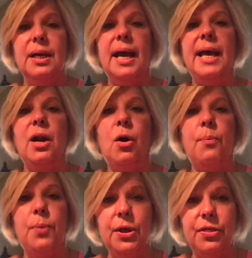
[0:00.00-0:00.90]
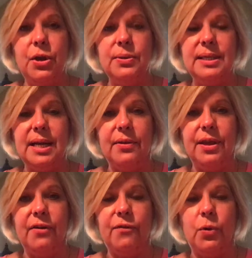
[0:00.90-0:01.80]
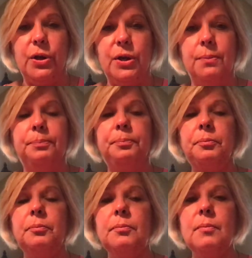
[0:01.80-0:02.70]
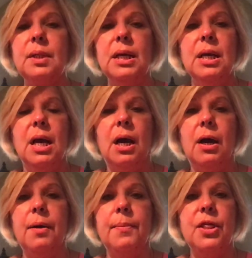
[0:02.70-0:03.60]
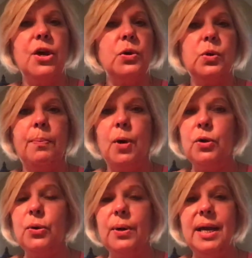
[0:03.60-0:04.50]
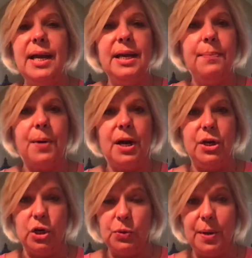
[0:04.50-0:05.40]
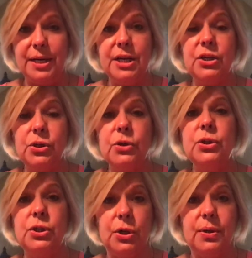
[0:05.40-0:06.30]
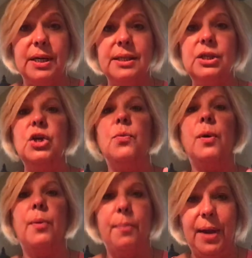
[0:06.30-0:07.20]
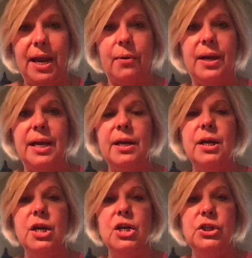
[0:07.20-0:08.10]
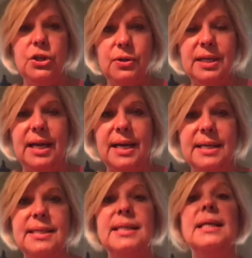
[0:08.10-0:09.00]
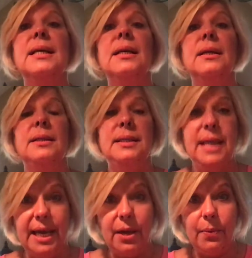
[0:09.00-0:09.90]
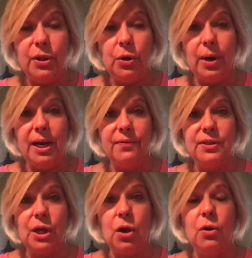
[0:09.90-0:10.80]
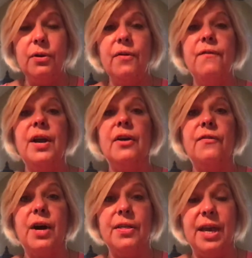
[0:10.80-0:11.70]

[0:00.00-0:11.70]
and I'll put those down there for you. Those were both created by nurse practitioner students who were preparing to test. Take it with a grain of salt, verify the